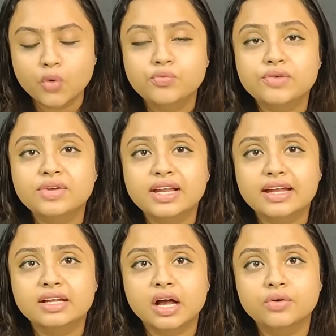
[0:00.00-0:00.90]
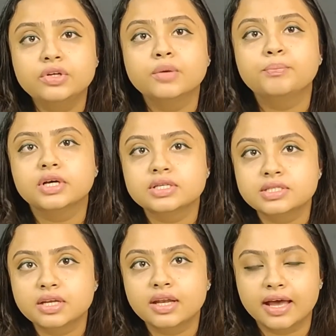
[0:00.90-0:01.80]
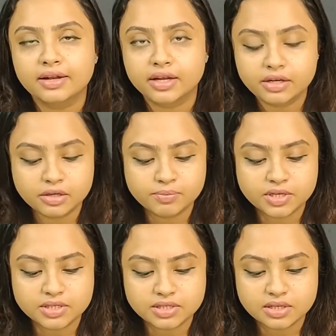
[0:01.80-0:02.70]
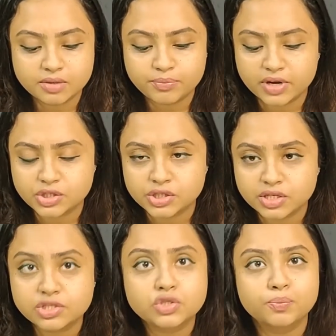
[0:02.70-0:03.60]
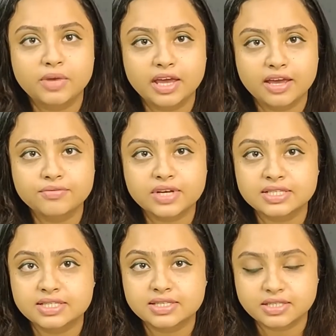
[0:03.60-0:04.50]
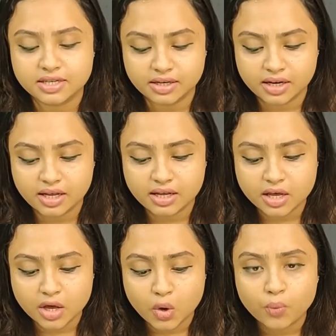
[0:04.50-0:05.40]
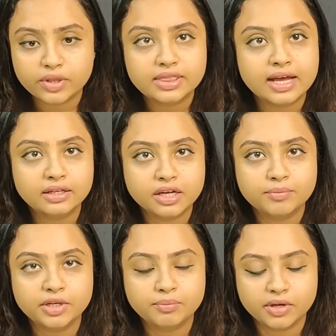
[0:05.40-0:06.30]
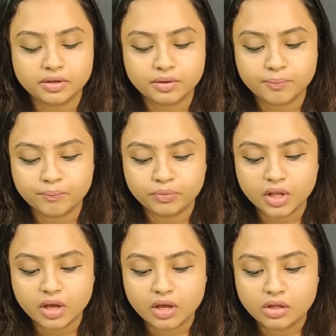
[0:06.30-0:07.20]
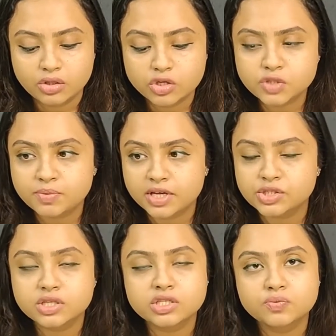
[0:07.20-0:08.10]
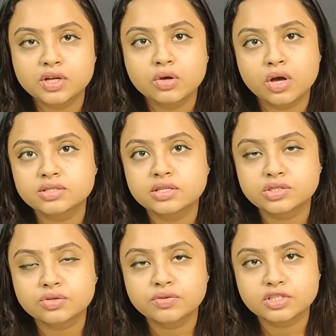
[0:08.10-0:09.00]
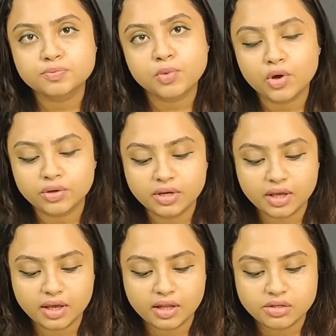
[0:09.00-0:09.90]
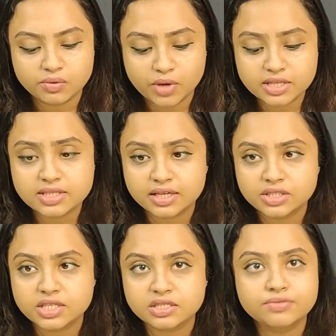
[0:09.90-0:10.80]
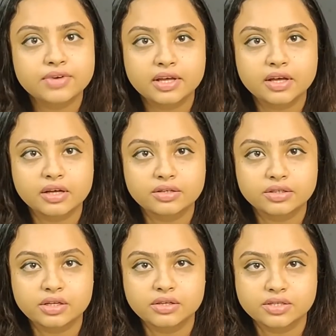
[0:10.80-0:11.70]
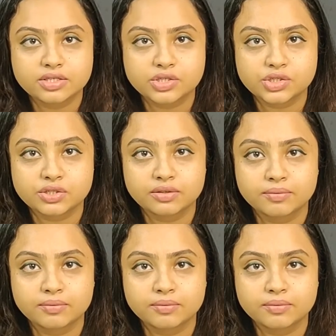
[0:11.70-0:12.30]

we will encounter personal and interpersonal pressures to behave consistently with that commitment. Those pressures will cause us to respond in ways that justify our earlier decision.